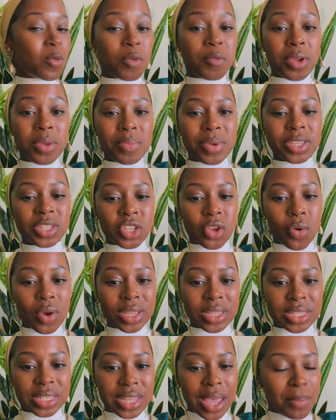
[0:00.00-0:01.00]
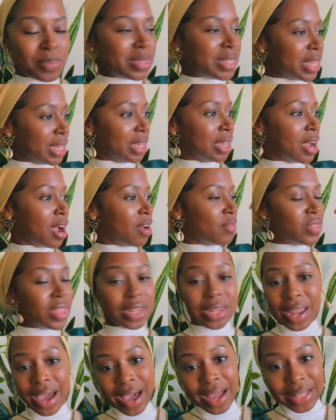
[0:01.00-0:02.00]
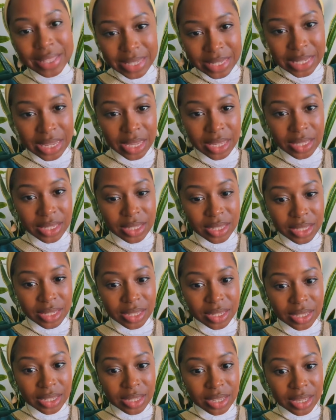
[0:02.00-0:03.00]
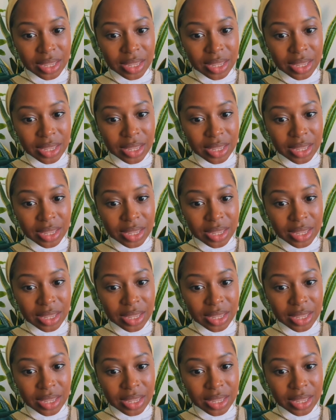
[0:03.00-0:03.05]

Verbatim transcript: when we be so accepting of the nonsense.